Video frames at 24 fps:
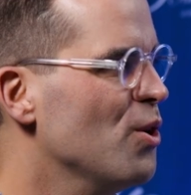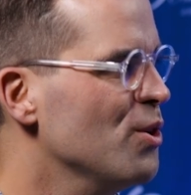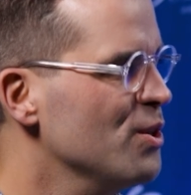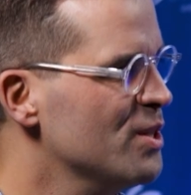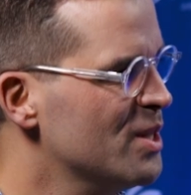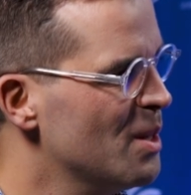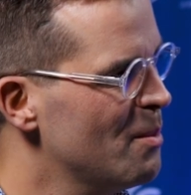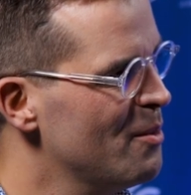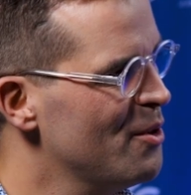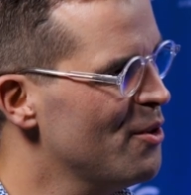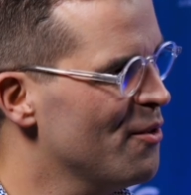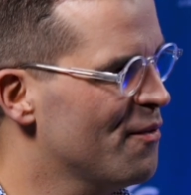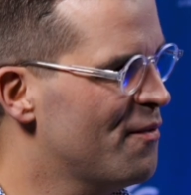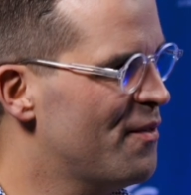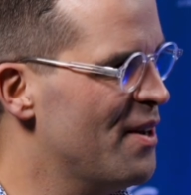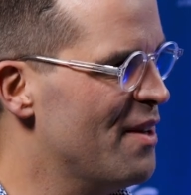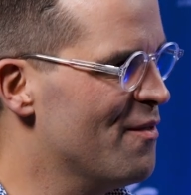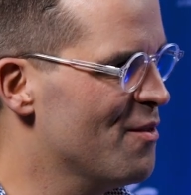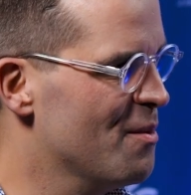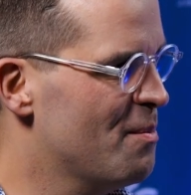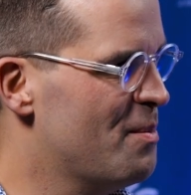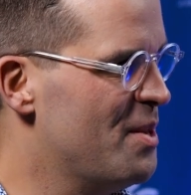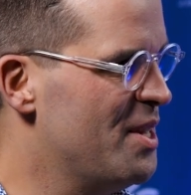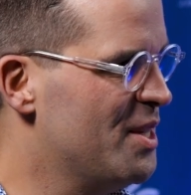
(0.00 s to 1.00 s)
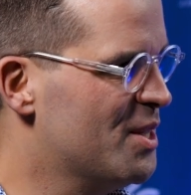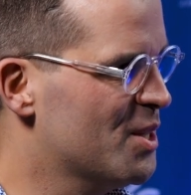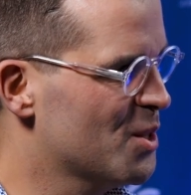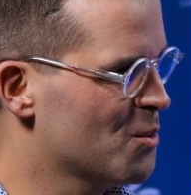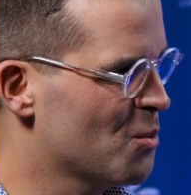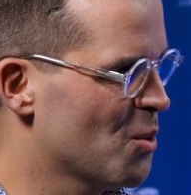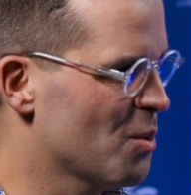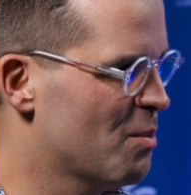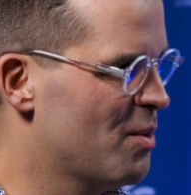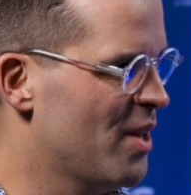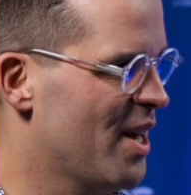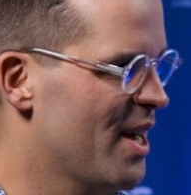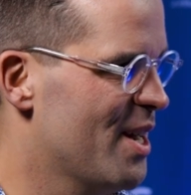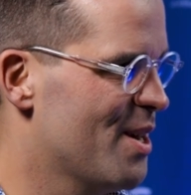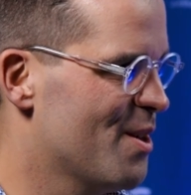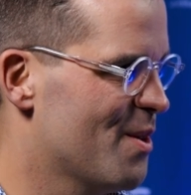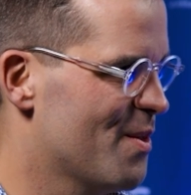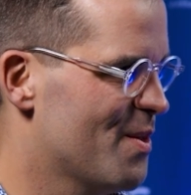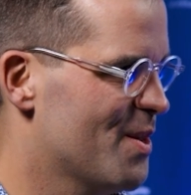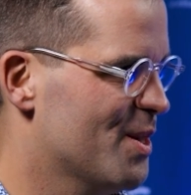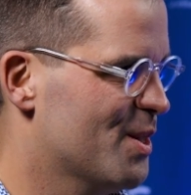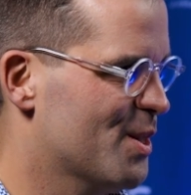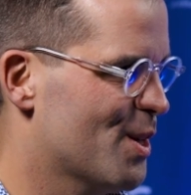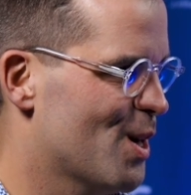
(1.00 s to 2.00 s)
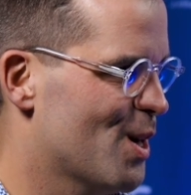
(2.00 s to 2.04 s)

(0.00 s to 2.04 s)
are some of your favorite pieces we're playing on this